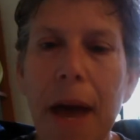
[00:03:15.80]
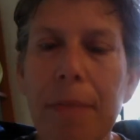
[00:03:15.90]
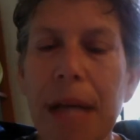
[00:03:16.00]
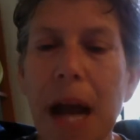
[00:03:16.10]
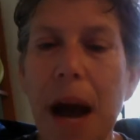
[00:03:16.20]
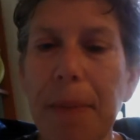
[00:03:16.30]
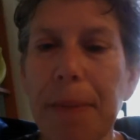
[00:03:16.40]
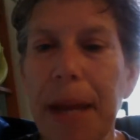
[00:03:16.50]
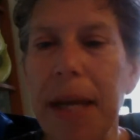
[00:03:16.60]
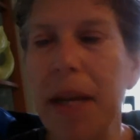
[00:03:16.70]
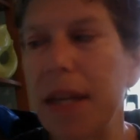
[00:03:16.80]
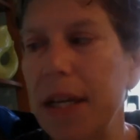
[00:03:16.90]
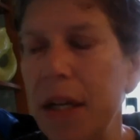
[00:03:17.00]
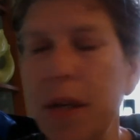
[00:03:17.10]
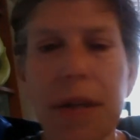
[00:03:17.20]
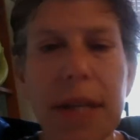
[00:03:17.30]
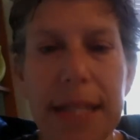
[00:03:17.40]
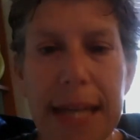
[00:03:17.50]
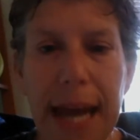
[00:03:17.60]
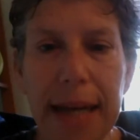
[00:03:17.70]
to complement the
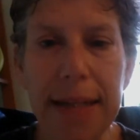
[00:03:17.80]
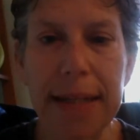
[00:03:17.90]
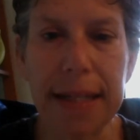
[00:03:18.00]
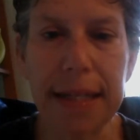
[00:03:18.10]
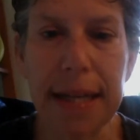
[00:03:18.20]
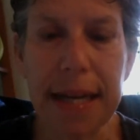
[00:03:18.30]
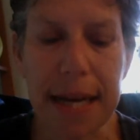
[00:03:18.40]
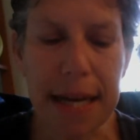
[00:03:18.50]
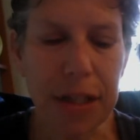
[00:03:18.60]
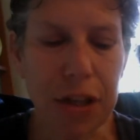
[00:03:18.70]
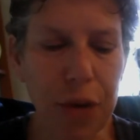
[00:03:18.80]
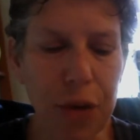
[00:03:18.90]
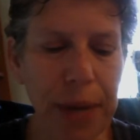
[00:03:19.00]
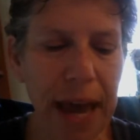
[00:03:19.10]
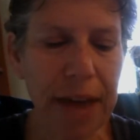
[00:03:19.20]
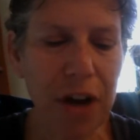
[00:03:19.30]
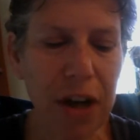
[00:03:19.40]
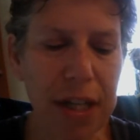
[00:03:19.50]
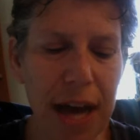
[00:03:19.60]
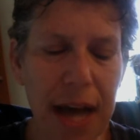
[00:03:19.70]
text. So we have
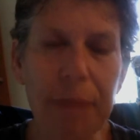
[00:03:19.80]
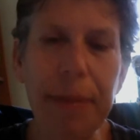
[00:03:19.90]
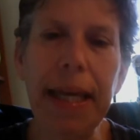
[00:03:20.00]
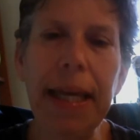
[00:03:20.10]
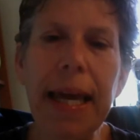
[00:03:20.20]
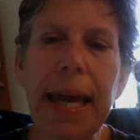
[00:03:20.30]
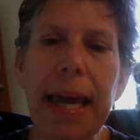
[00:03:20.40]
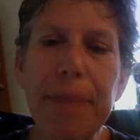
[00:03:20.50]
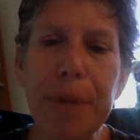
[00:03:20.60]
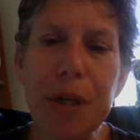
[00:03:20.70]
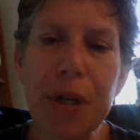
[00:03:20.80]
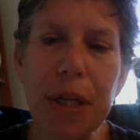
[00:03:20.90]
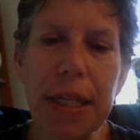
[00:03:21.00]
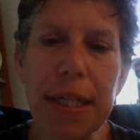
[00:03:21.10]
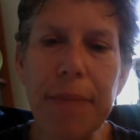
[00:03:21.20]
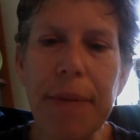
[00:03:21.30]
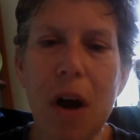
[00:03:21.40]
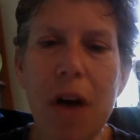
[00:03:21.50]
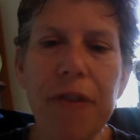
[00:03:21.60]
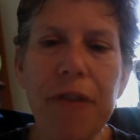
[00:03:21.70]
autonomy and paternalism, and
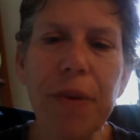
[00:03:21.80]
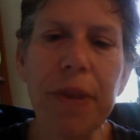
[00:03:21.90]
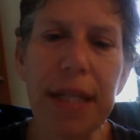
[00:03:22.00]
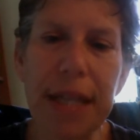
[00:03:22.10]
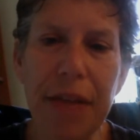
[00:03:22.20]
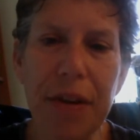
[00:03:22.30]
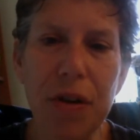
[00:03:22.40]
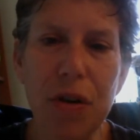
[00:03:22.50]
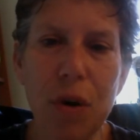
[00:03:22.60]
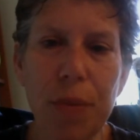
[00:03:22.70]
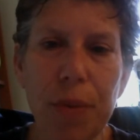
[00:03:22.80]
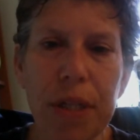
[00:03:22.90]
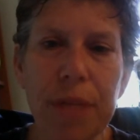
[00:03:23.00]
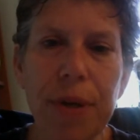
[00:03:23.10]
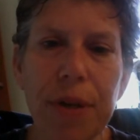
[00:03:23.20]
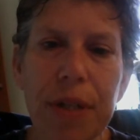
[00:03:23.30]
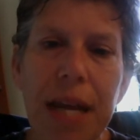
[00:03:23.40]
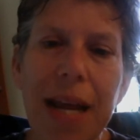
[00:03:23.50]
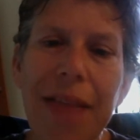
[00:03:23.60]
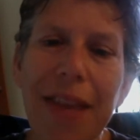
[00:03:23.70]
often with these ethical core principles,
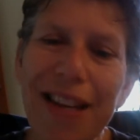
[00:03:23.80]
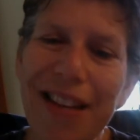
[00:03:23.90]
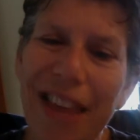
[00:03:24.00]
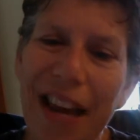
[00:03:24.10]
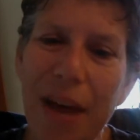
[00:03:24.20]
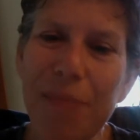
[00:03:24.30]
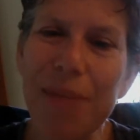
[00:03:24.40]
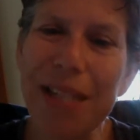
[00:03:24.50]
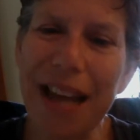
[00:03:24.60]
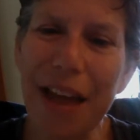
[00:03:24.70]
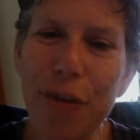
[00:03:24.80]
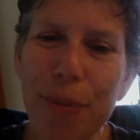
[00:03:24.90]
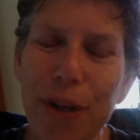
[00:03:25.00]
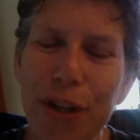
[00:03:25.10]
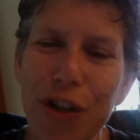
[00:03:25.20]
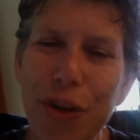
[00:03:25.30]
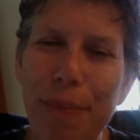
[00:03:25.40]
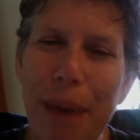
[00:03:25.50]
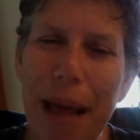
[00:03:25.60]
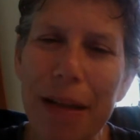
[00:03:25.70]
they come together because you're
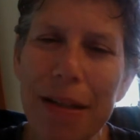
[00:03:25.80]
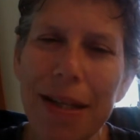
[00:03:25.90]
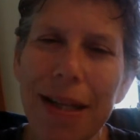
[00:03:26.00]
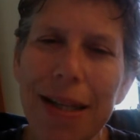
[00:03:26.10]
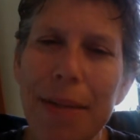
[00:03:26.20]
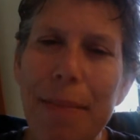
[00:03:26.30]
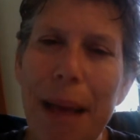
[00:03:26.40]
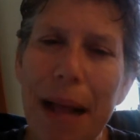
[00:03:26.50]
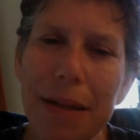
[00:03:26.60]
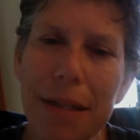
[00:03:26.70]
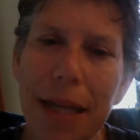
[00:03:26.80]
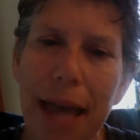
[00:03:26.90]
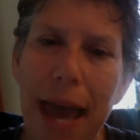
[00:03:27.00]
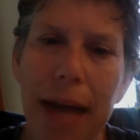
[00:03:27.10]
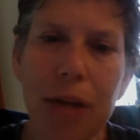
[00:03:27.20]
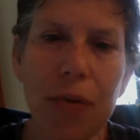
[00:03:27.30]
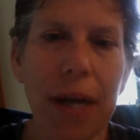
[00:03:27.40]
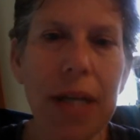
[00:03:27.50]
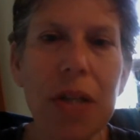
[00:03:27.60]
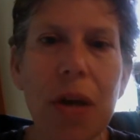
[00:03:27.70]
balancing. It's a balancing act,
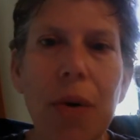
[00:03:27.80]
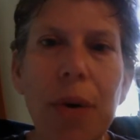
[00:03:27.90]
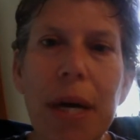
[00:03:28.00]
right? So